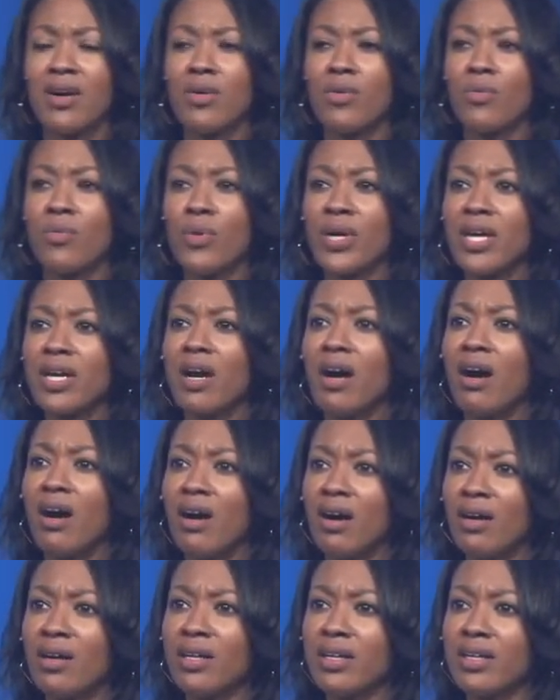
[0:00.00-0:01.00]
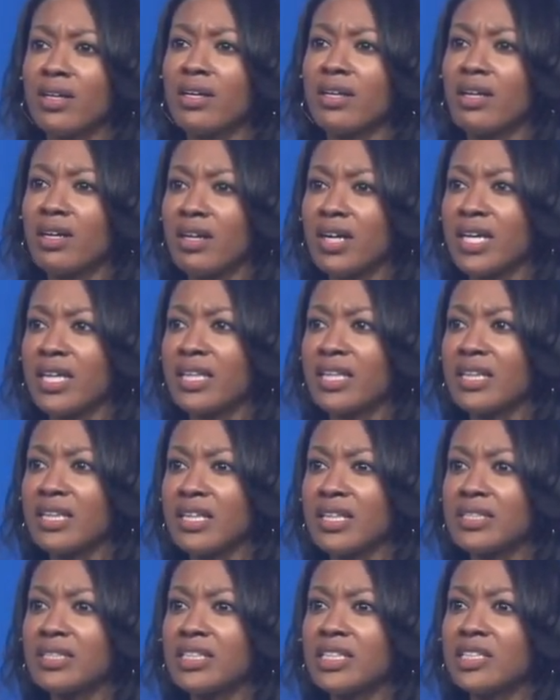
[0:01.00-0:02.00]
we all can agree that
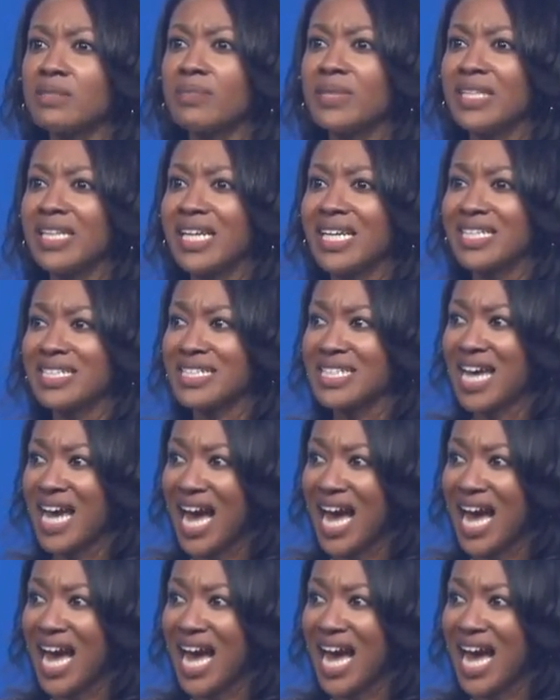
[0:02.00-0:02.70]
this has been a